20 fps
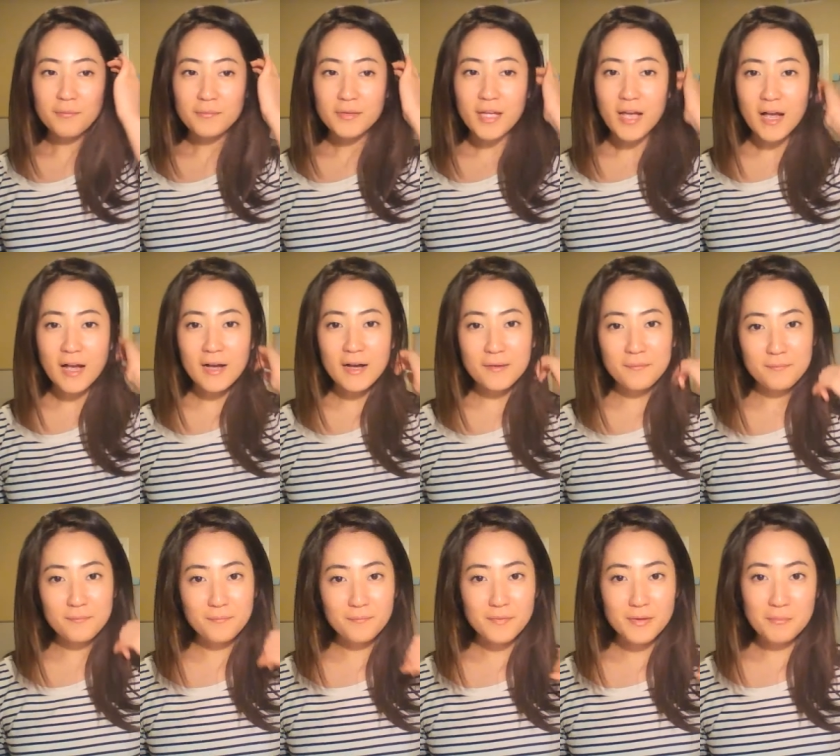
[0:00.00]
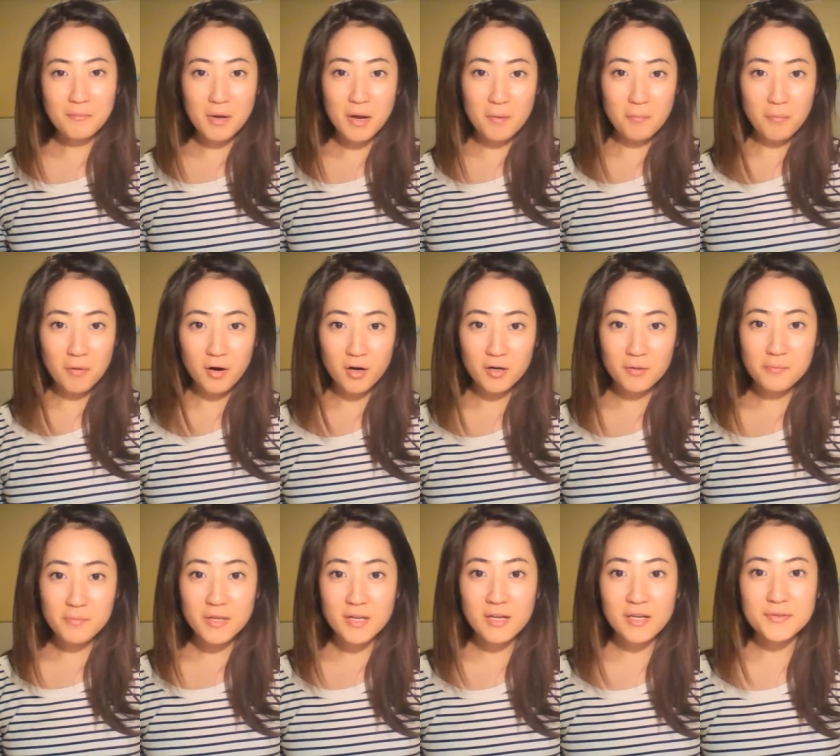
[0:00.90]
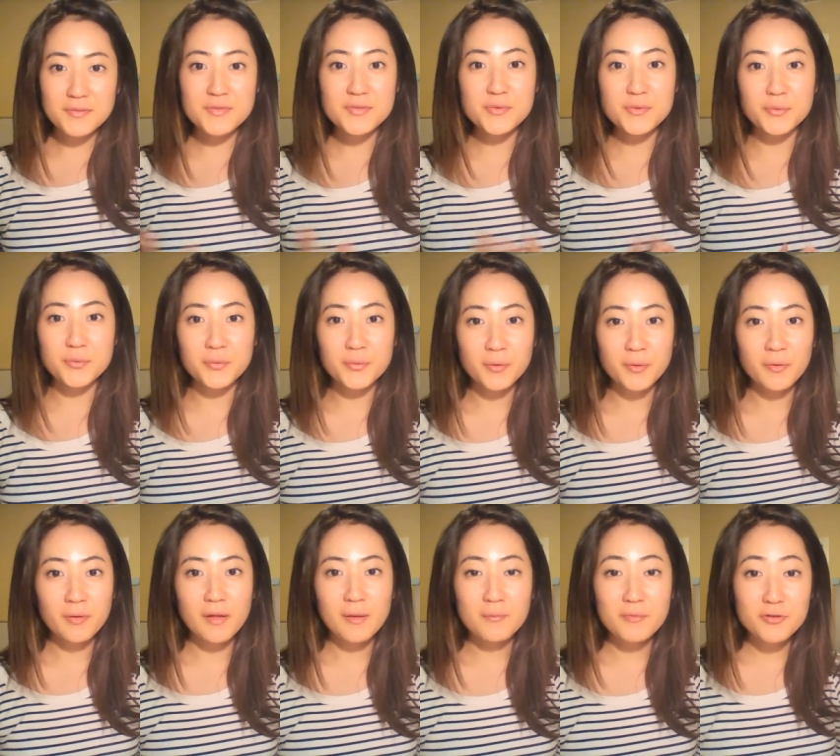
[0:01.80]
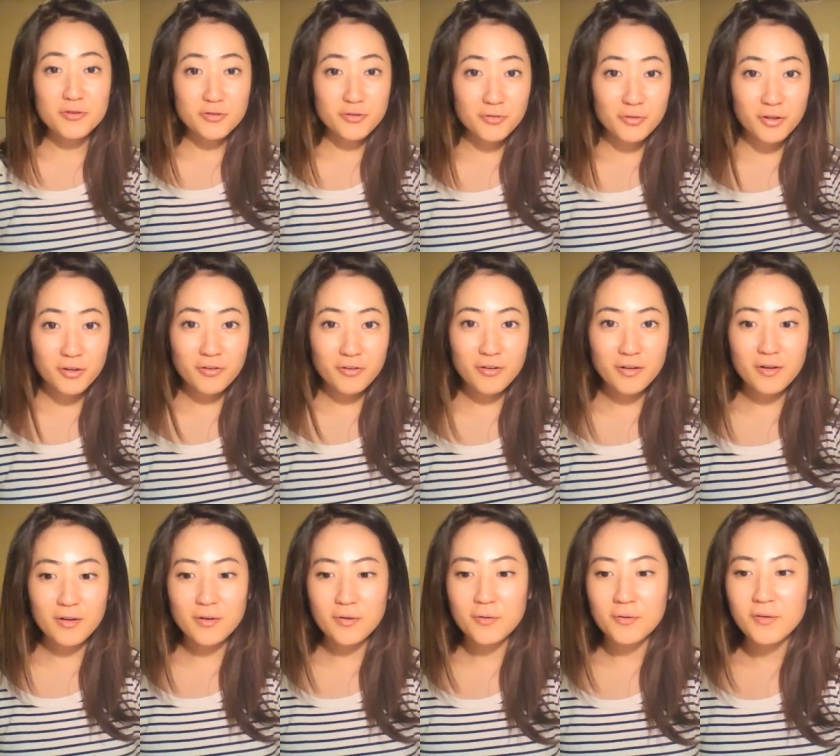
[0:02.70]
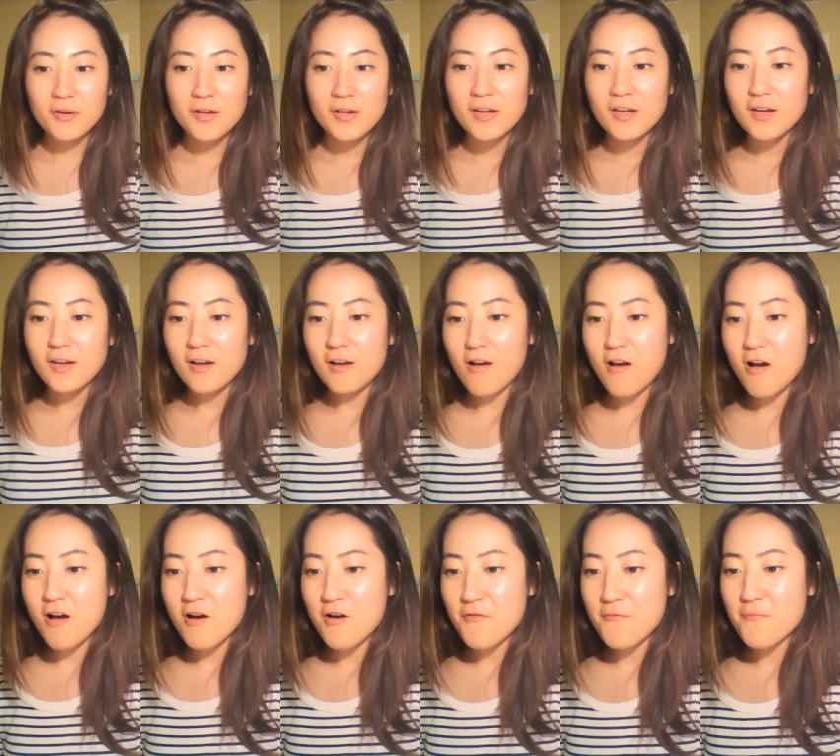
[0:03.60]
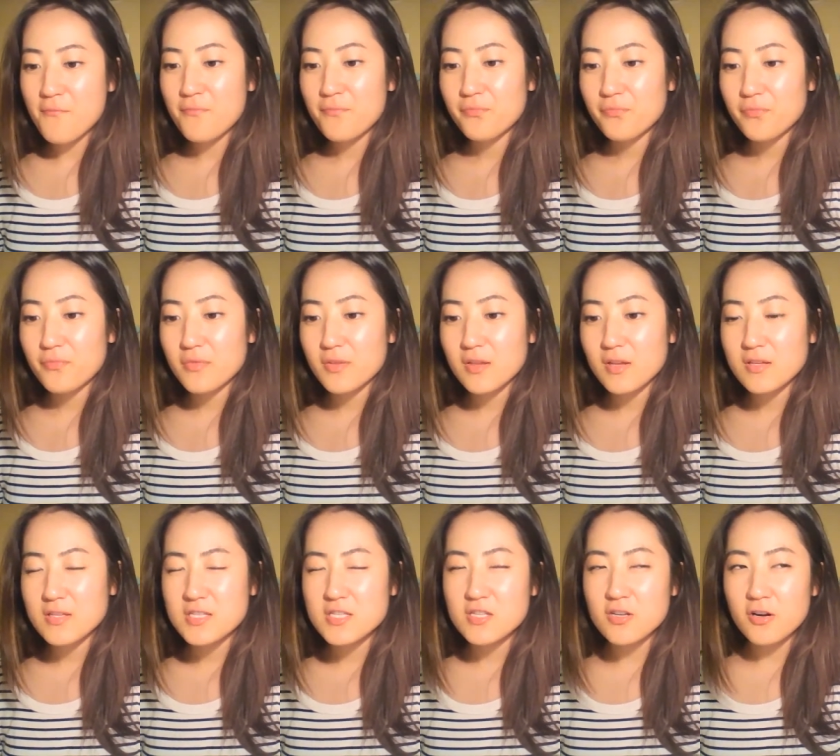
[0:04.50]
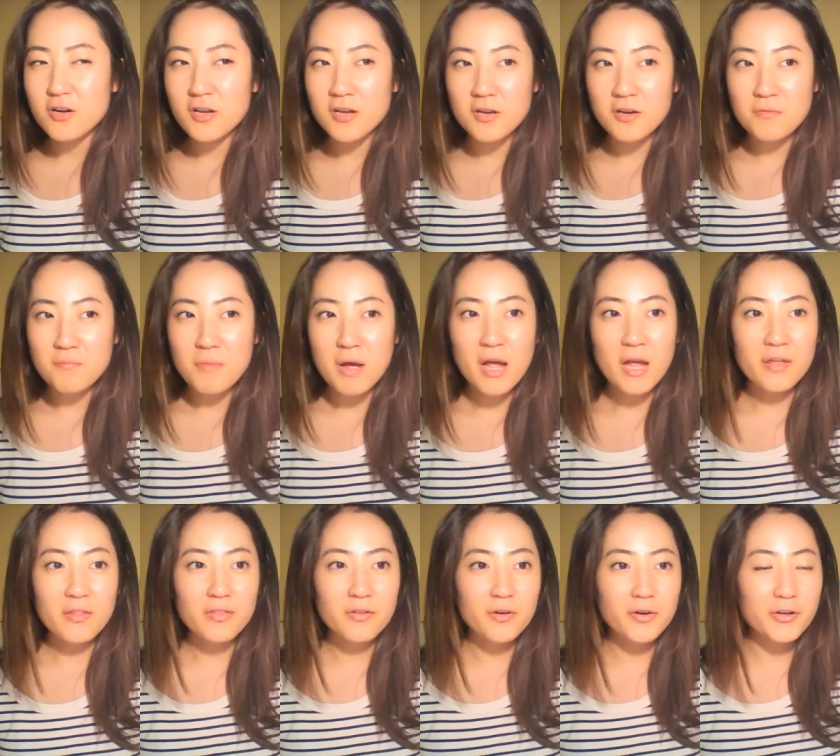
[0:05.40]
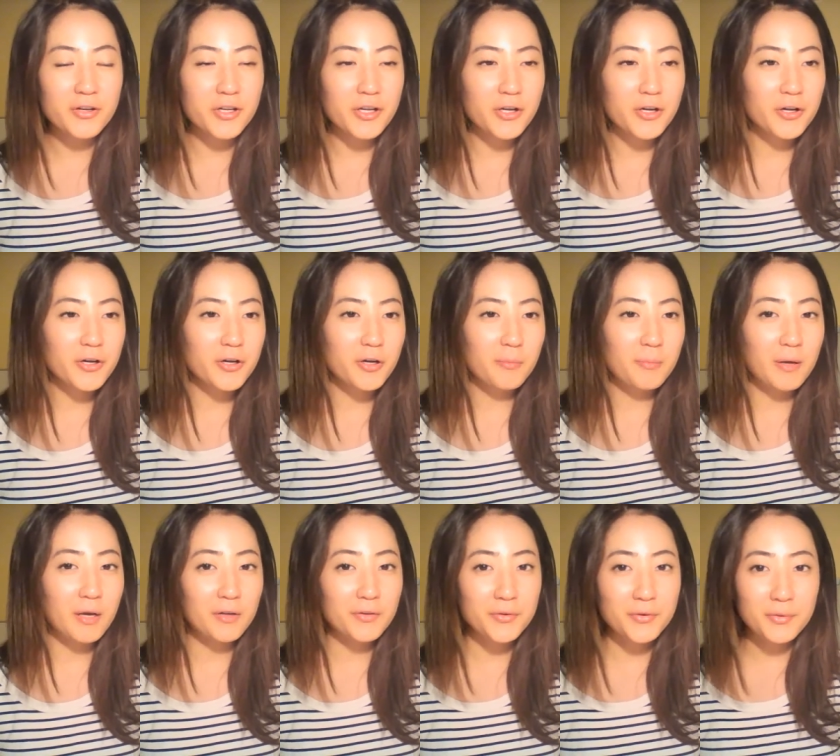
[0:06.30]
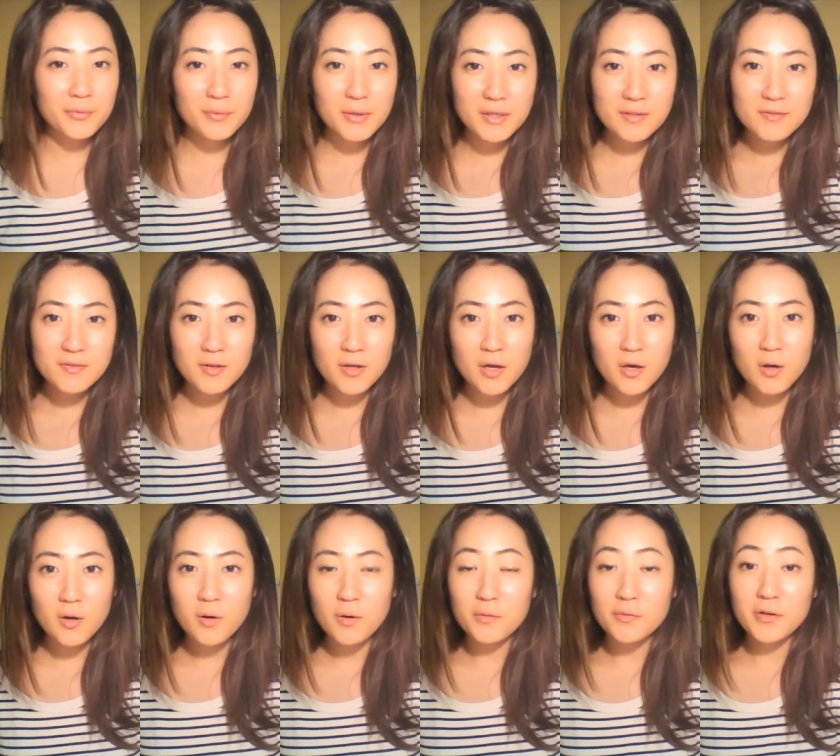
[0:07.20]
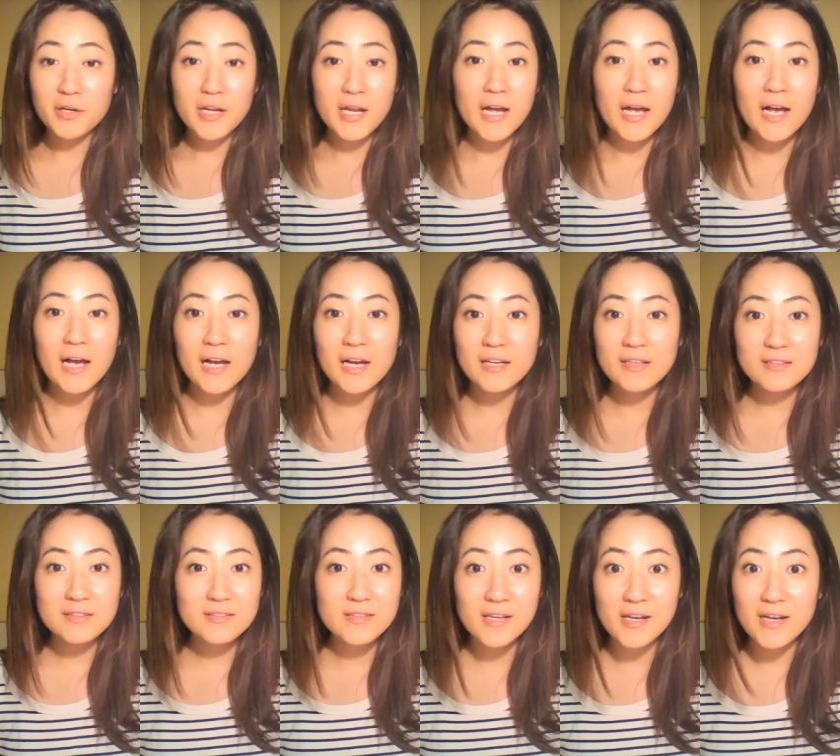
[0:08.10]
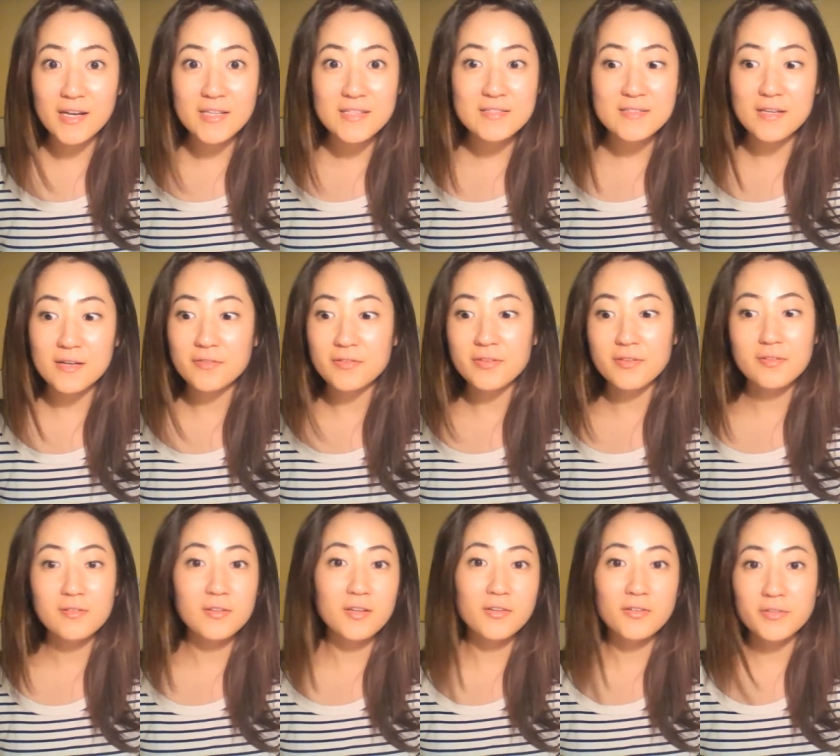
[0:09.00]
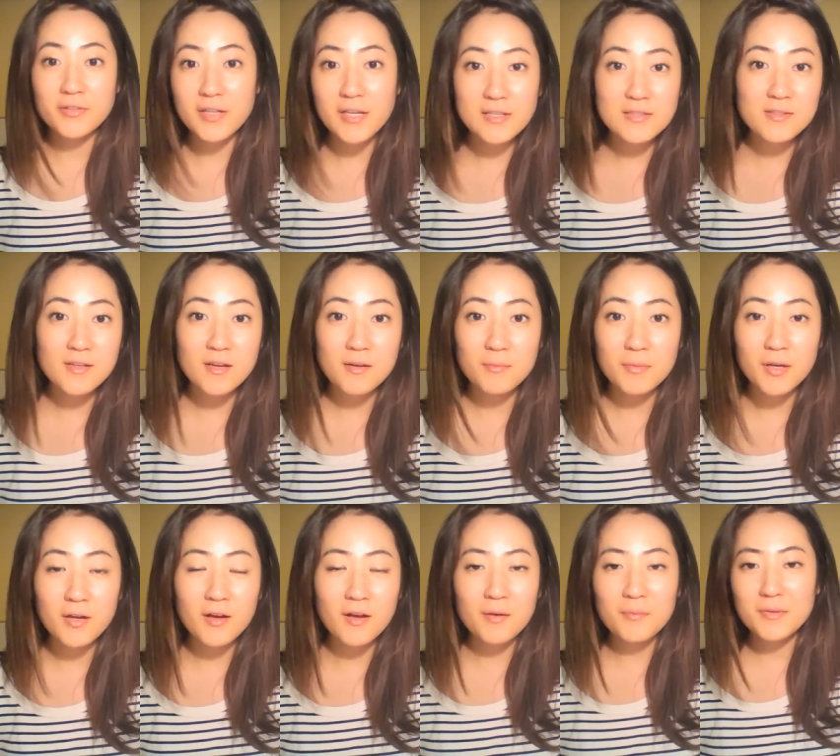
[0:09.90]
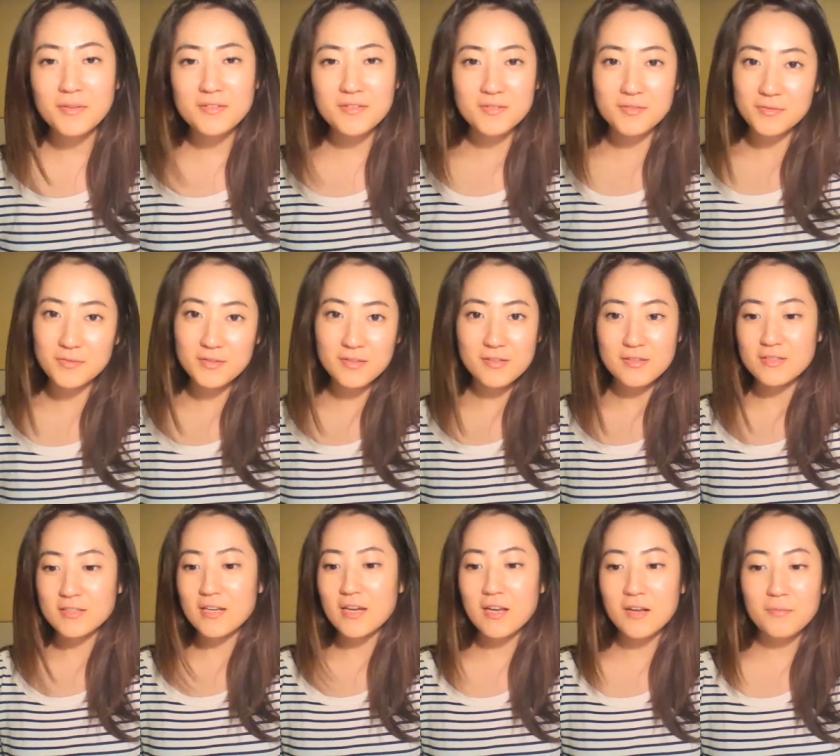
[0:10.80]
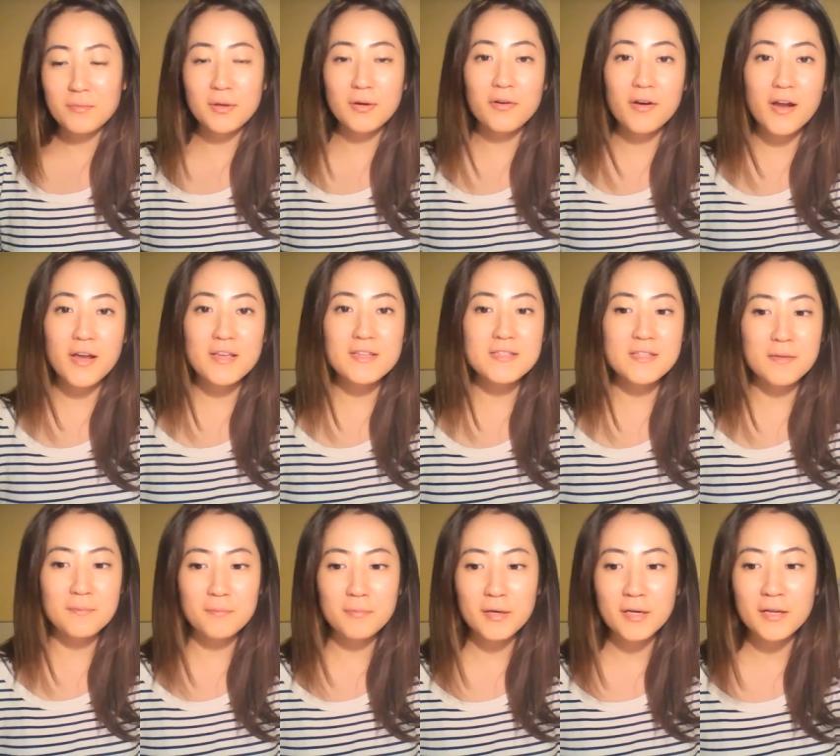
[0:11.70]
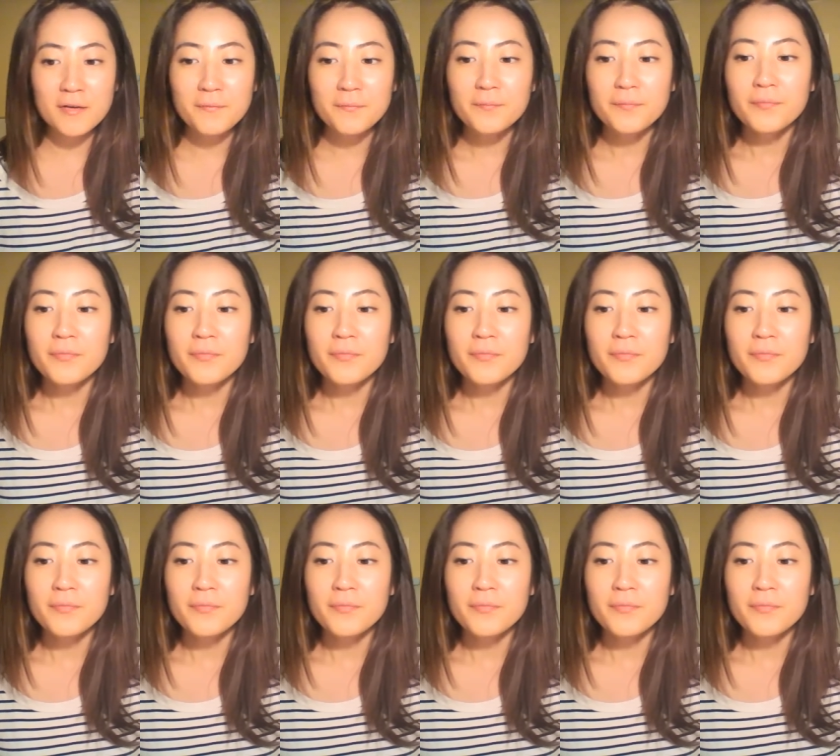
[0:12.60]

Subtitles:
yeah, I'm in my apartment at school. I'm a junior now. Started my third year about 2 weeks ago. Already had tests. I have another test coming up. It's kind of been crazy, but